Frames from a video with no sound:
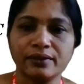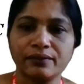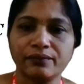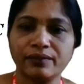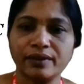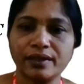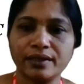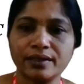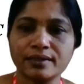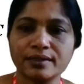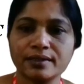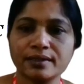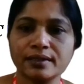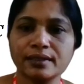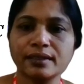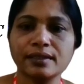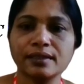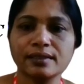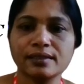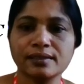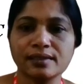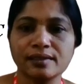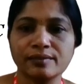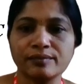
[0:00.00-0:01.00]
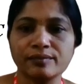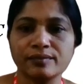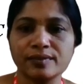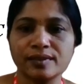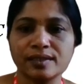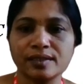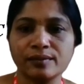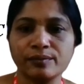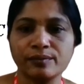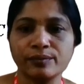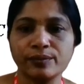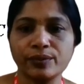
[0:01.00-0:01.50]
where C is some
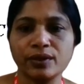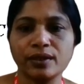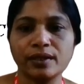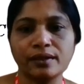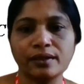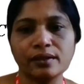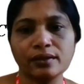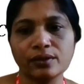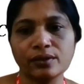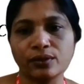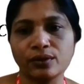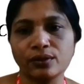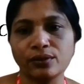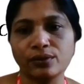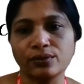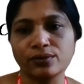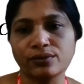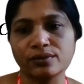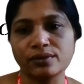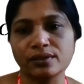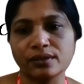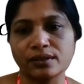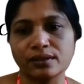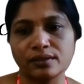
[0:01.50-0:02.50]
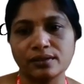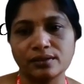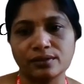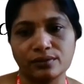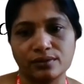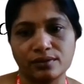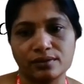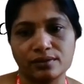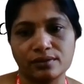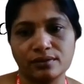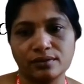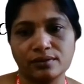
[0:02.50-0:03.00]
simple and closed
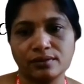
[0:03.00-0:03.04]
curves.